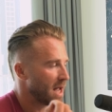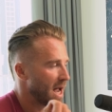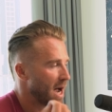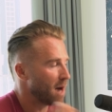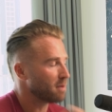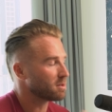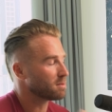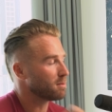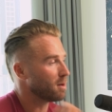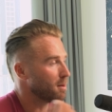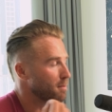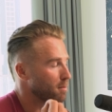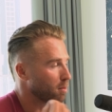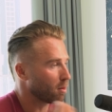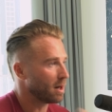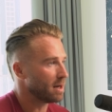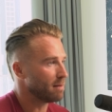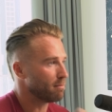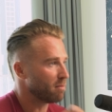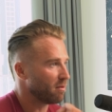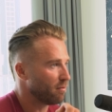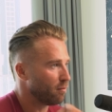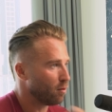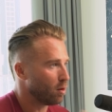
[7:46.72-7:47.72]
It helps my
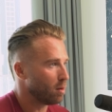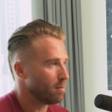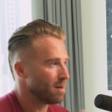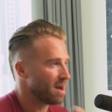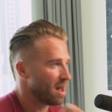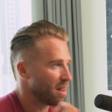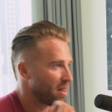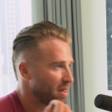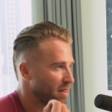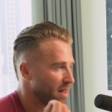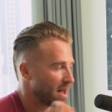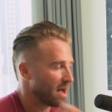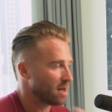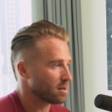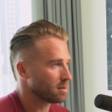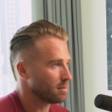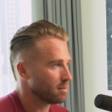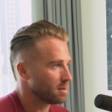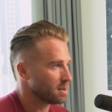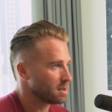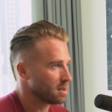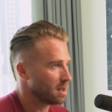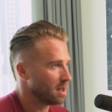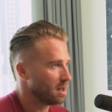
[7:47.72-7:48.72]
brain perform at a
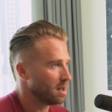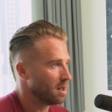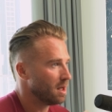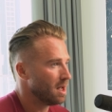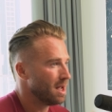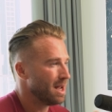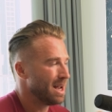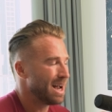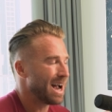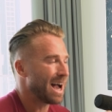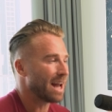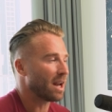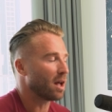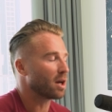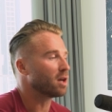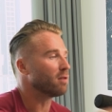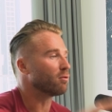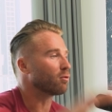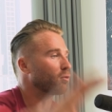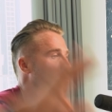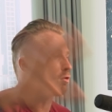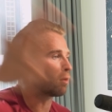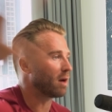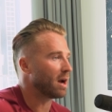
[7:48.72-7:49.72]
thousand percent. And I
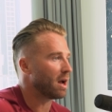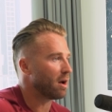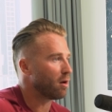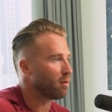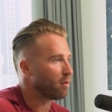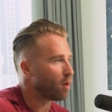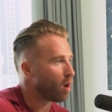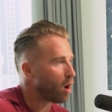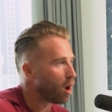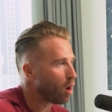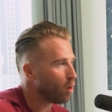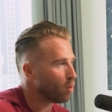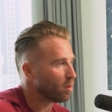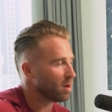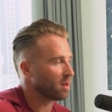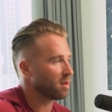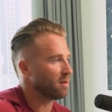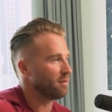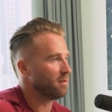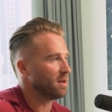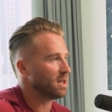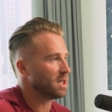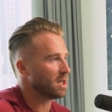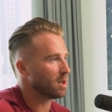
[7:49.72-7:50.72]
can create a whole
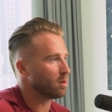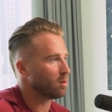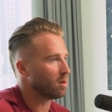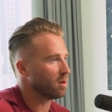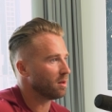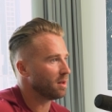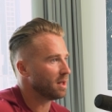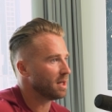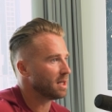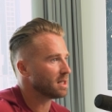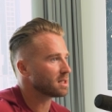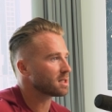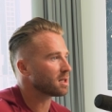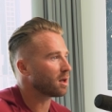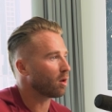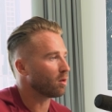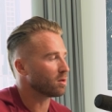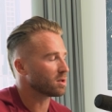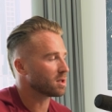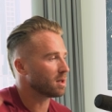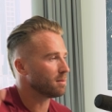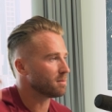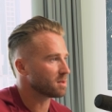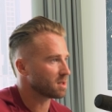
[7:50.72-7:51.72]
nother video on this
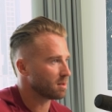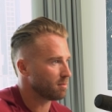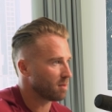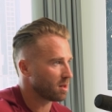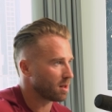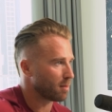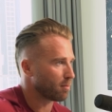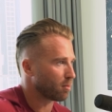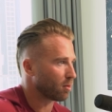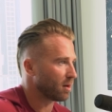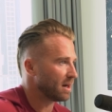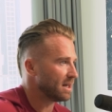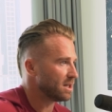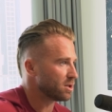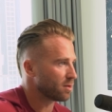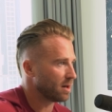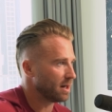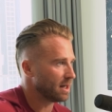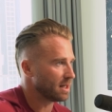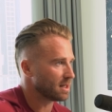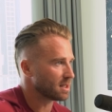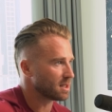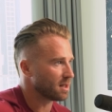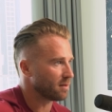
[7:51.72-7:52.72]
alongside some other brain
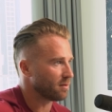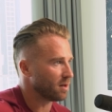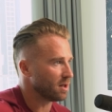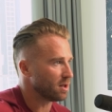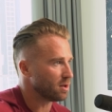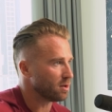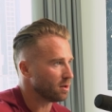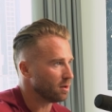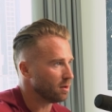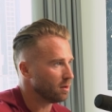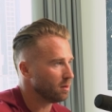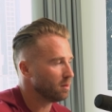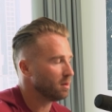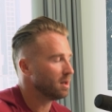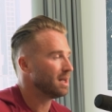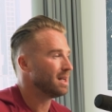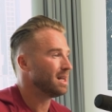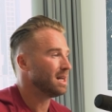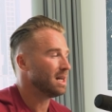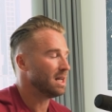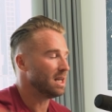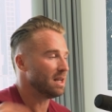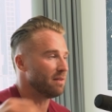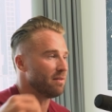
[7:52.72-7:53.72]
training stuff I do.
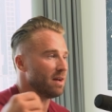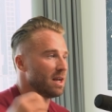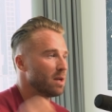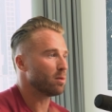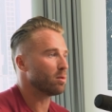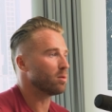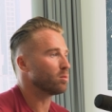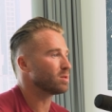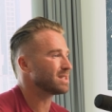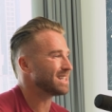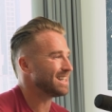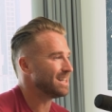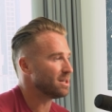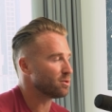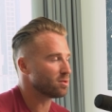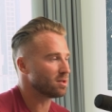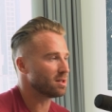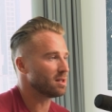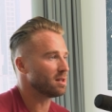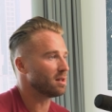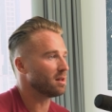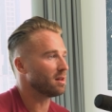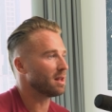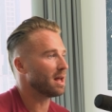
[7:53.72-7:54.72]
And if anyone was
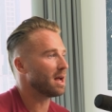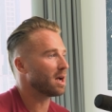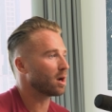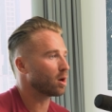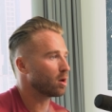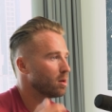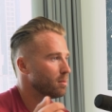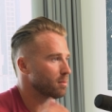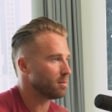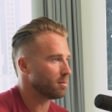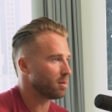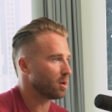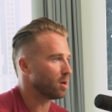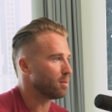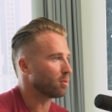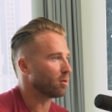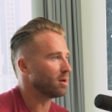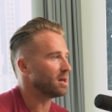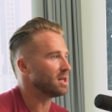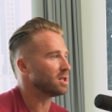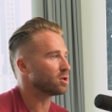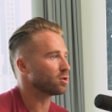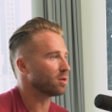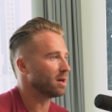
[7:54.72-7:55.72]
interested in that, comment below
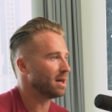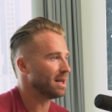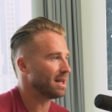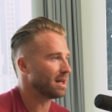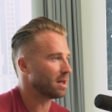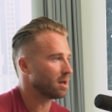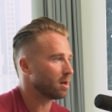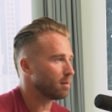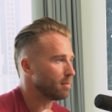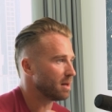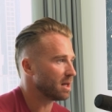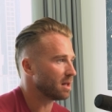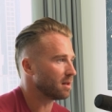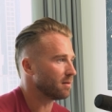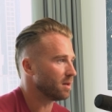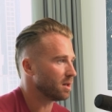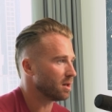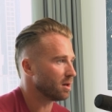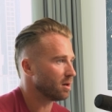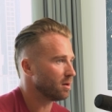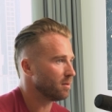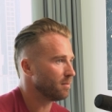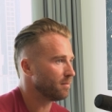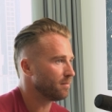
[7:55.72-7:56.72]
brain training and I'll make the
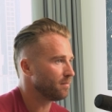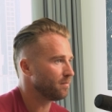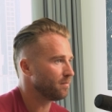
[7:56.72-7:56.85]
video.